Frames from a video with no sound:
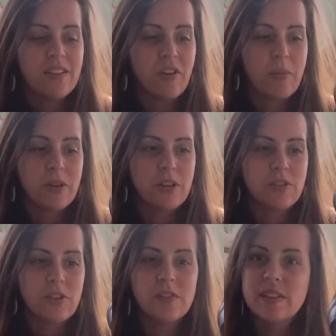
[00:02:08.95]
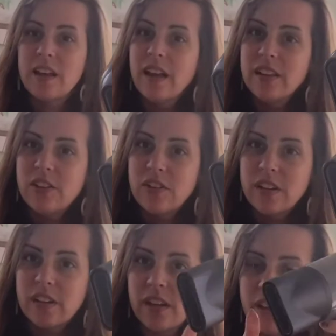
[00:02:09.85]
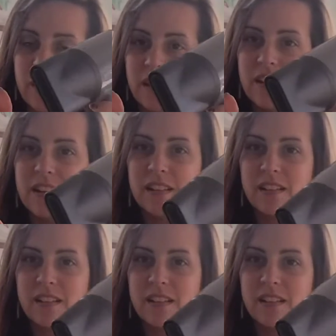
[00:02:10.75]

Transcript: Now I'm gonna turn this on and you can hear